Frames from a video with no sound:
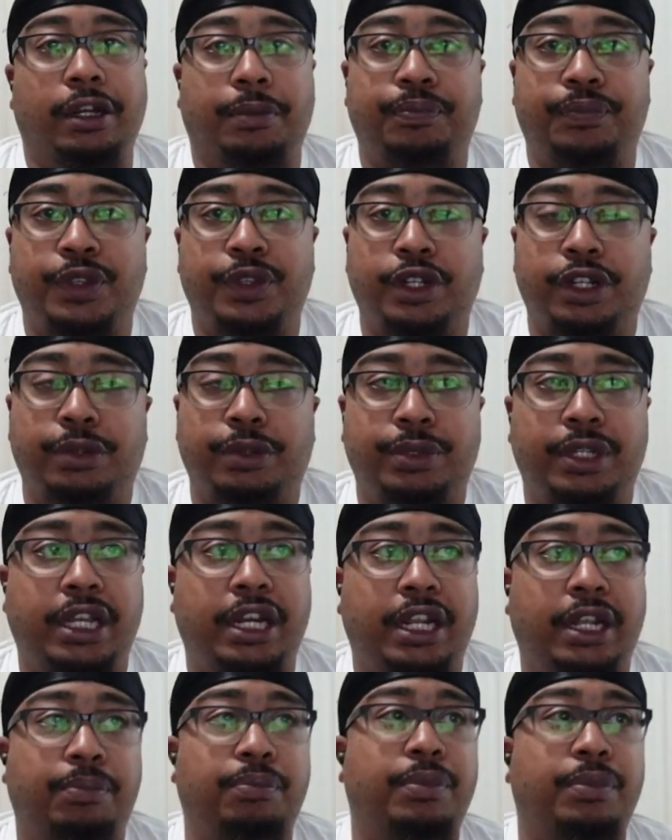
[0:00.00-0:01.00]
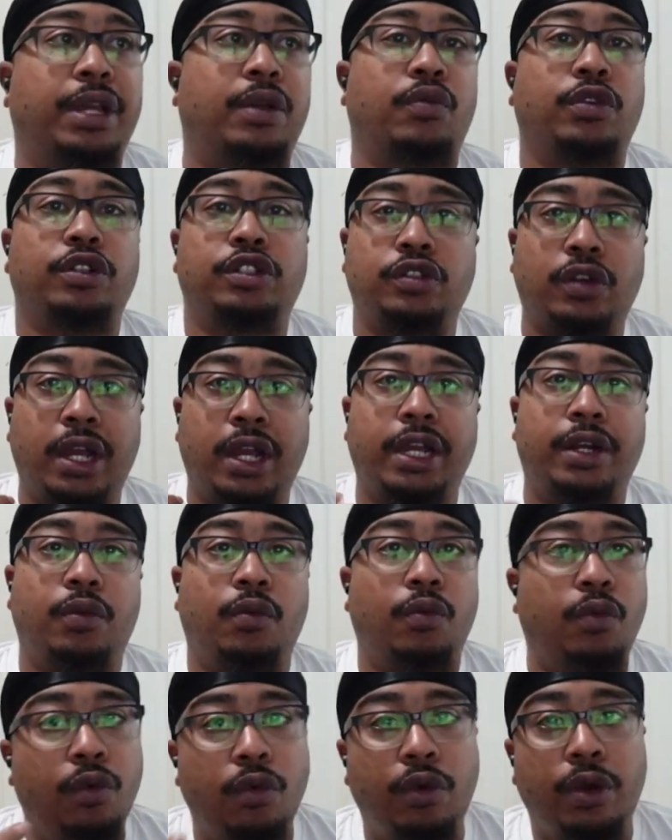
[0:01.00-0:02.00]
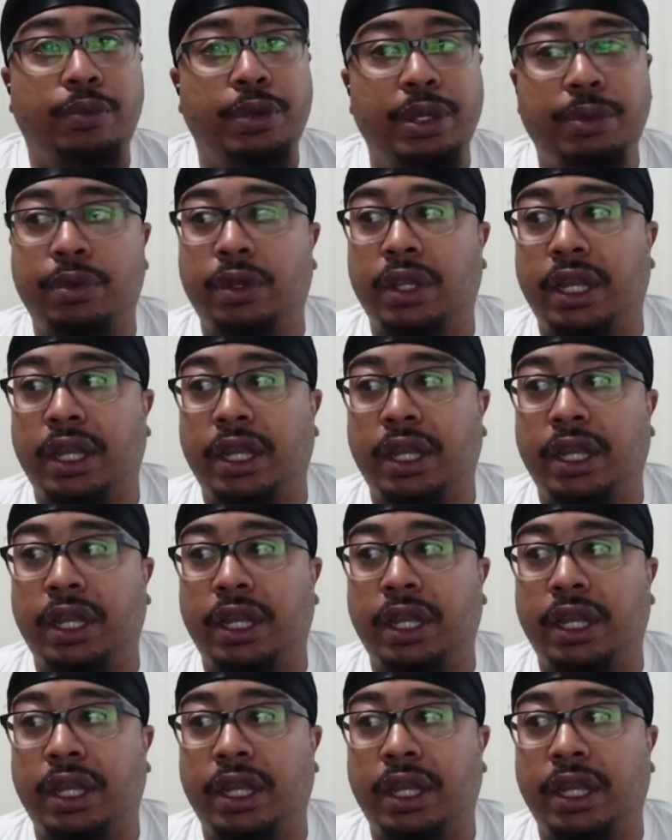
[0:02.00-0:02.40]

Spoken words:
You know what I mean? And men were trying to warn people like,